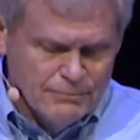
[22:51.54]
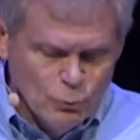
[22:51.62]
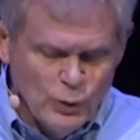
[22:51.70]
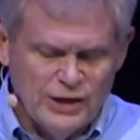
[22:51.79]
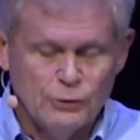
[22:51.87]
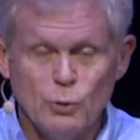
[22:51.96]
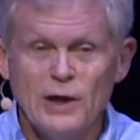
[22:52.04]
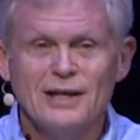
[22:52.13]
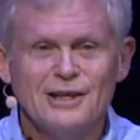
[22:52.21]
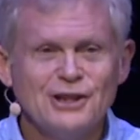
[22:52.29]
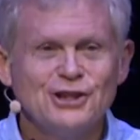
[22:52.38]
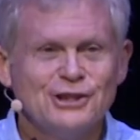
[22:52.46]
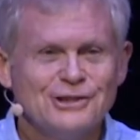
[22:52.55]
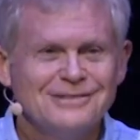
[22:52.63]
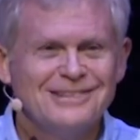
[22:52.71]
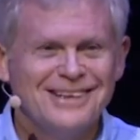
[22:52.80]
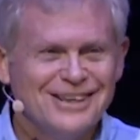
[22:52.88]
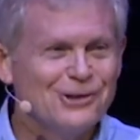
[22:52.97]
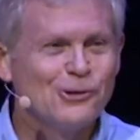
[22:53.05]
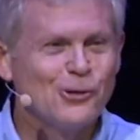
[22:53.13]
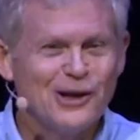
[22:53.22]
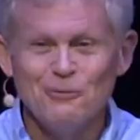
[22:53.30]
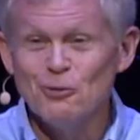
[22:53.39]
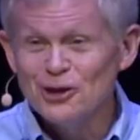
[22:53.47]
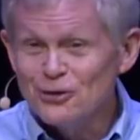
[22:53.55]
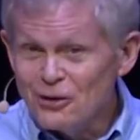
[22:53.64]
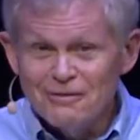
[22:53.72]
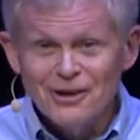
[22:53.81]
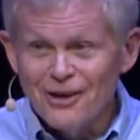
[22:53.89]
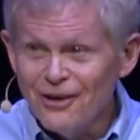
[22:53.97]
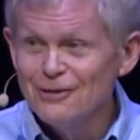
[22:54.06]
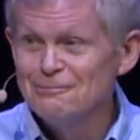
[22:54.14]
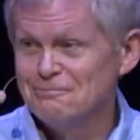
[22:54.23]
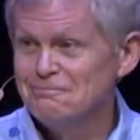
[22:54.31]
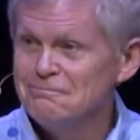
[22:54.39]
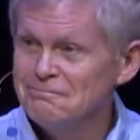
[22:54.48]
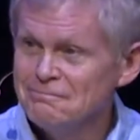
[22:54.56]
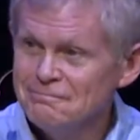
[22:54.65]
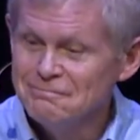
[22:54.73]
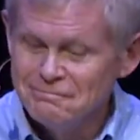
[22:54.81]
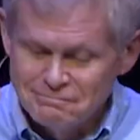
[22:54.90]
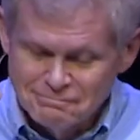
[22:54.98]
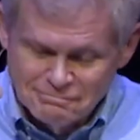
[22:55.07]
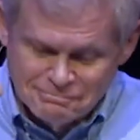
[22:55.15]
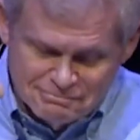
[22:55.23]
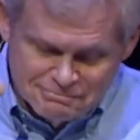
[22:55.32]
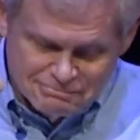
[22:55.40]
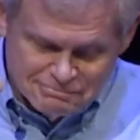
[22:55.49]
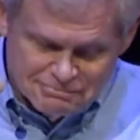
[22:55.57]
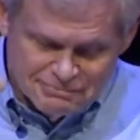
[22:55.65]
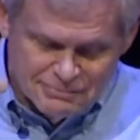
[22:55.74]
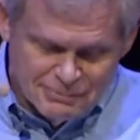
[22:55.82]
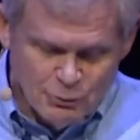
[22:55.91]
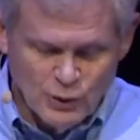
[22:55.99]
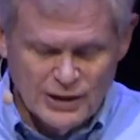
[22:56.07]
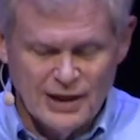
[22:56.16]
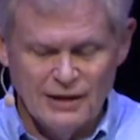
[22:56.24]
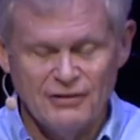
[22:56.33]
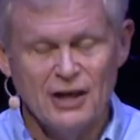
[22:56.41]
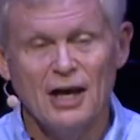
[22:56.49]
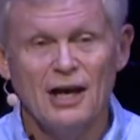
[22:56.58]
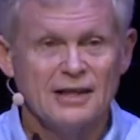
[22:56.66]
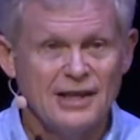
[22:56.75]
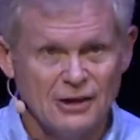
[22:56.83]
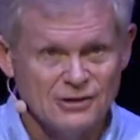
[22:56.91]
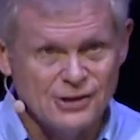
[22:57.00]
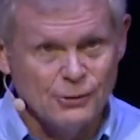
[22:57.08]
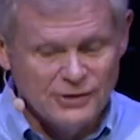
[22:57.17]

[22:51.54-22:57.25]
We could relish in the glory and wonder of it all. I mean, what kind of God cares so